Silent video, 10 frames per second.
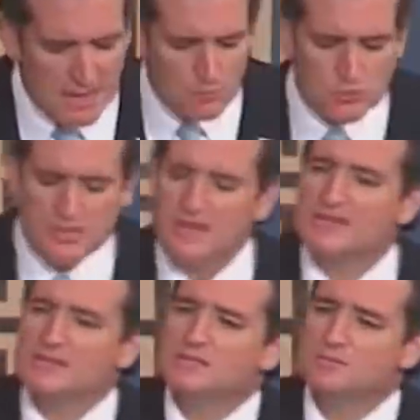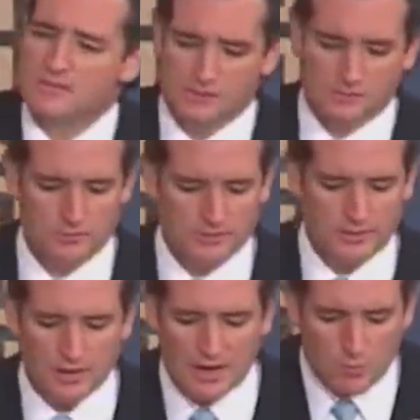I would not eat them here or
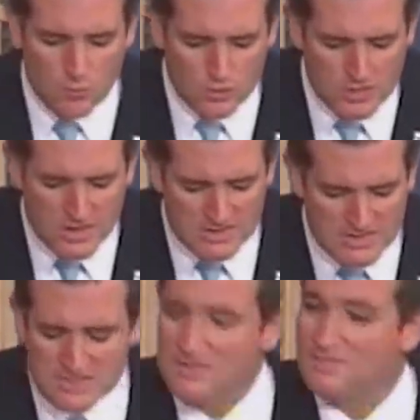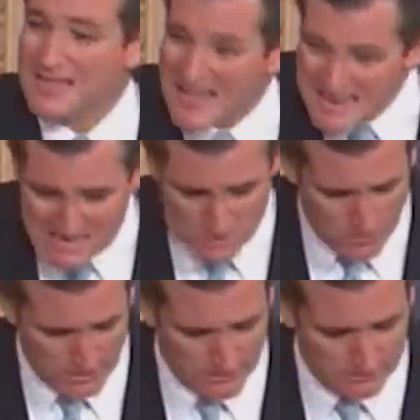there. I would not eat them
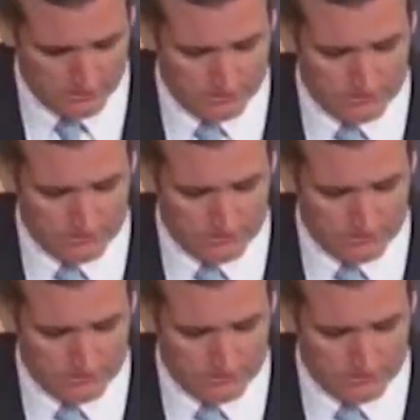anywhere.